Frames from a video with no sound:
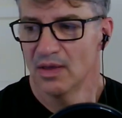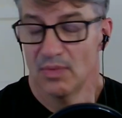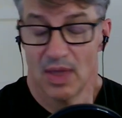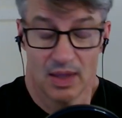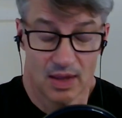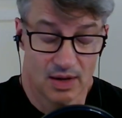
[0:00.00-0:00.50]

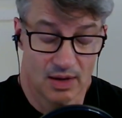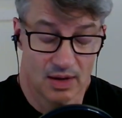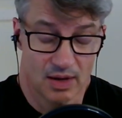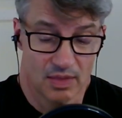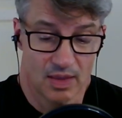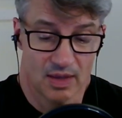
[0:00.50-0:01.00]

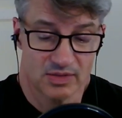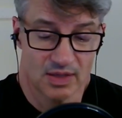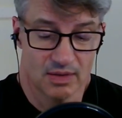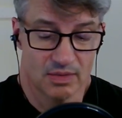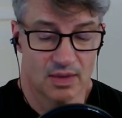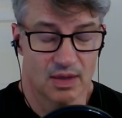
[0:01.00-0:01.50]
as
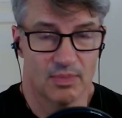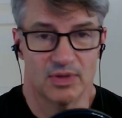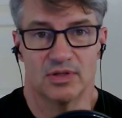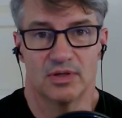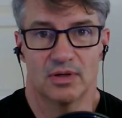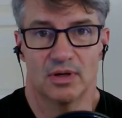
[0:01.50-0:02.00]
I think I
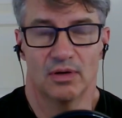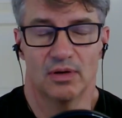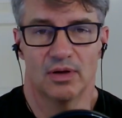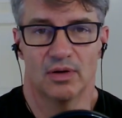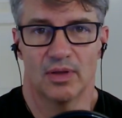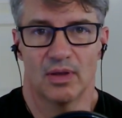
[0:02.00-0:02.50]
mentioned
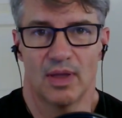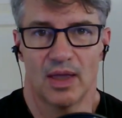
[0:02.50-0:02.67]
earlier,